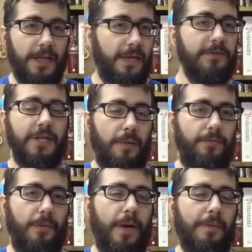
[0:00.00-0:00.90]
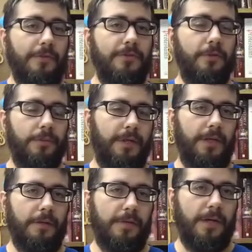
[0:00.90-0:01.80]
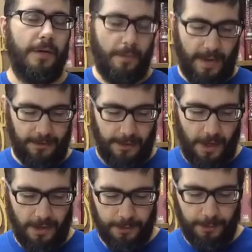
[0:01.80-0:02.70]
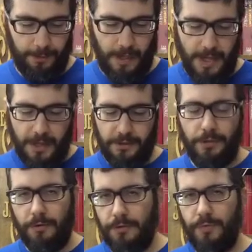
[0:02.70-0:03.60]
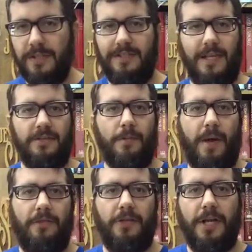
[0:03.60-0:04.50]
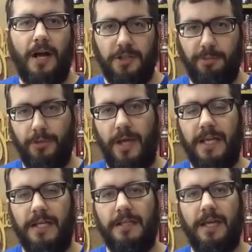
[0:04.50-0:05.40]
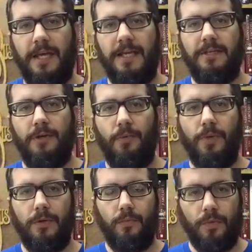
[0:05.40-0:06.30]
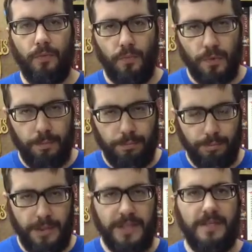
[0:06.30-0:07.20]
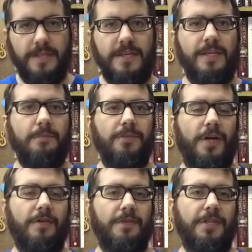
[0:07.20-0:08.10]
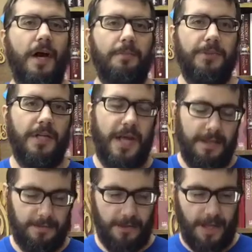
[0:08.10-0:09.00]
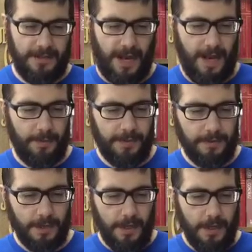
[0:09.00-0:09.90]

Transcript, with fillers: every chapter of the Bible is ultimately uh, about the gospel. So notice what he says about the gospel, and and uh, we'll, we'll we'll bring in themes of adoption as as it happens.